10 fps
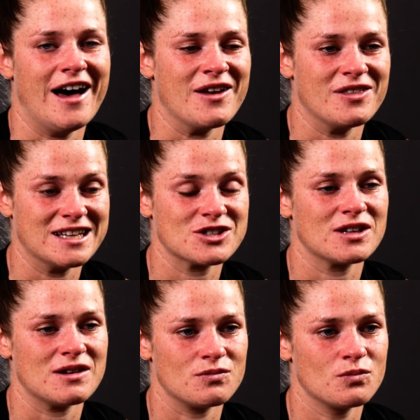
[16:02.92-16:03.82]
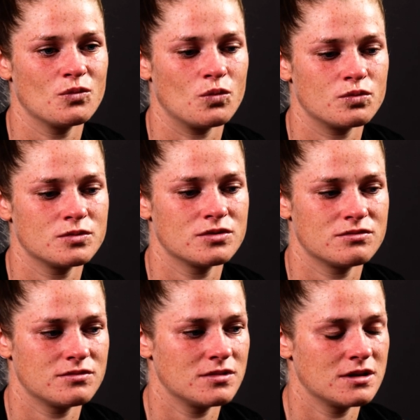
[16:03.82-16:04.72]
at literally
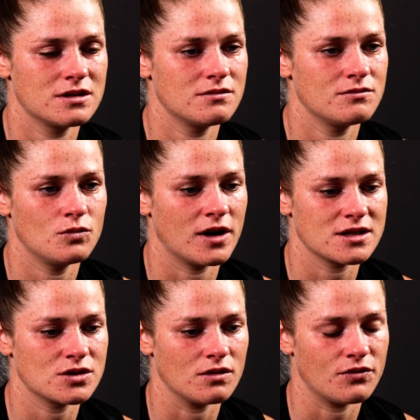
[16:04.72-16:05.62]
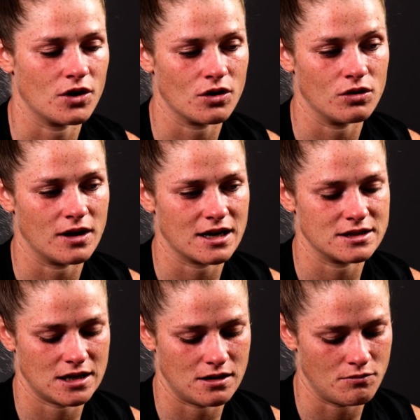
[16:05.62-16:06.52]
when I saw the phone call, like I
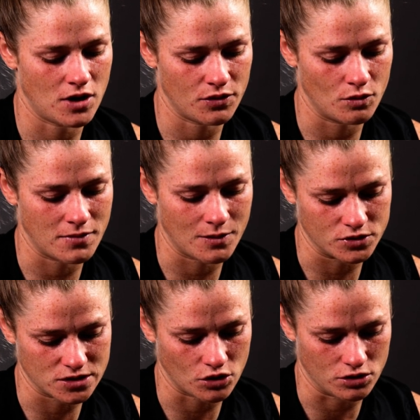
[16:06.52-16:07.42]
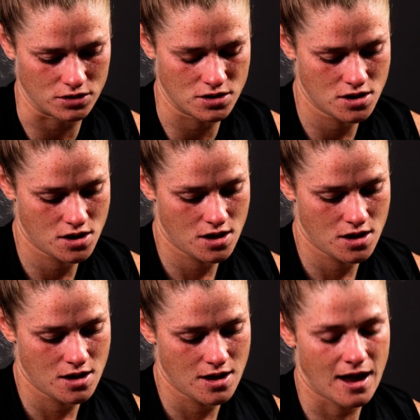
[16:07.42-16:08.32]
said, I thought mum was gone.
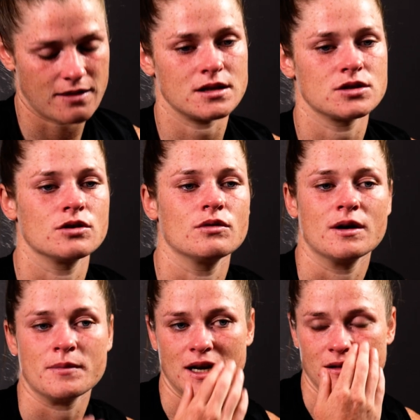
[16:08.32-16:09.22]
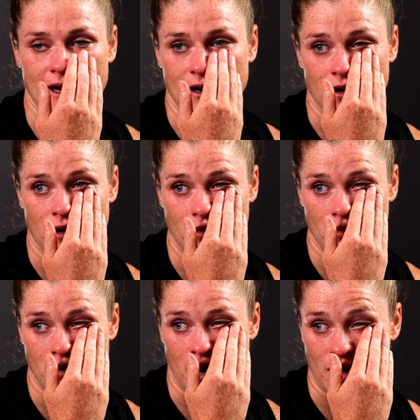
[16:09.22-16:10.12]
And then two, a minute later,
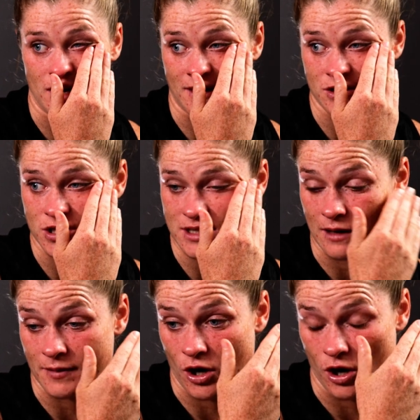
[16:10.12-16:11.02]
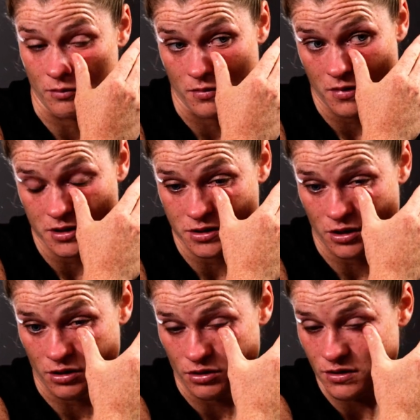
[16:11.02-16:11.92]
I hear that she's coming home.
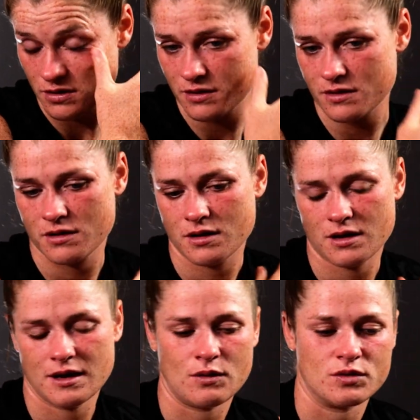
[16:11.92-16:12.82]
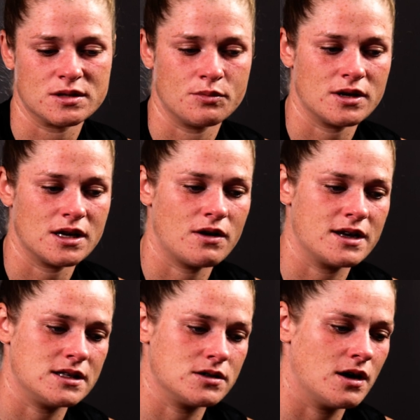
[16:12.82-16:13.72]
So it was a pretty
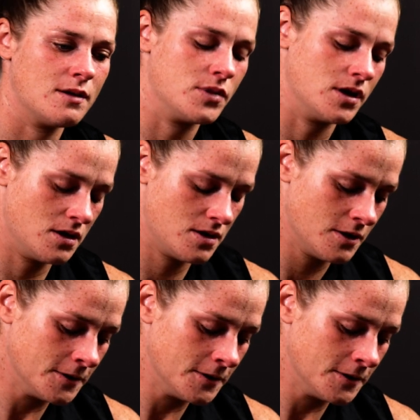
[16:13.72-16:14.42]
crazy time, but